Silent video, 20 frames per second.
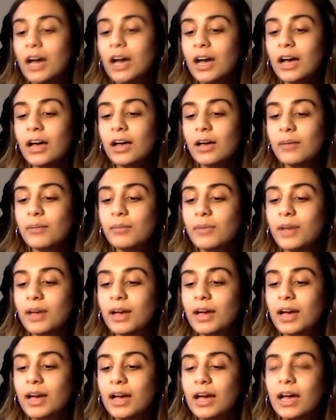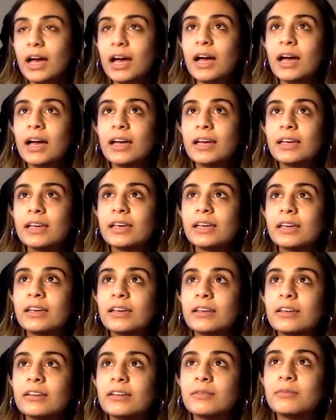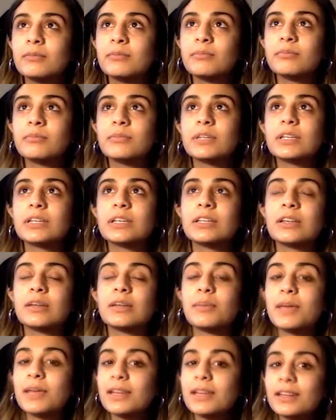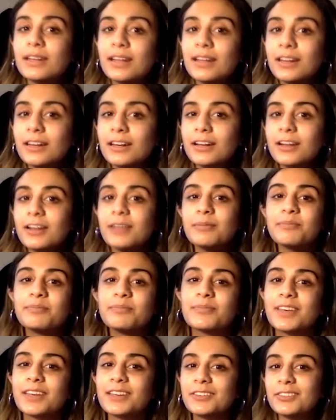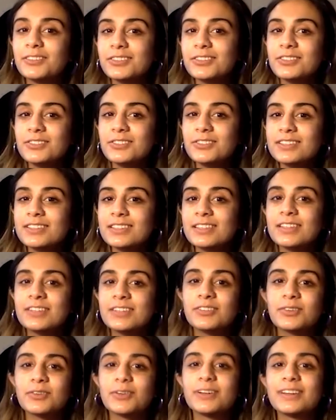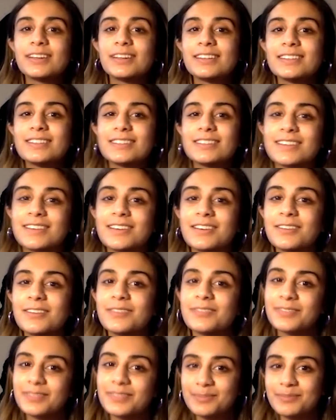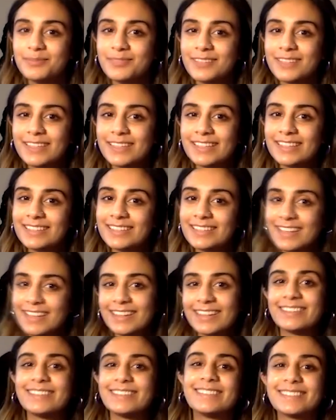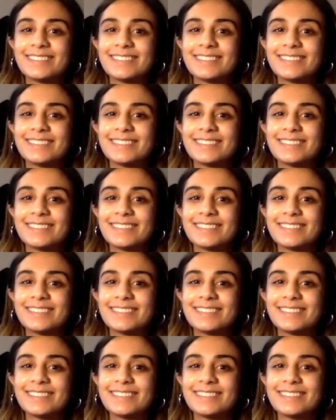Um, I am an opinion editor, just recently joined, so I'm really excited.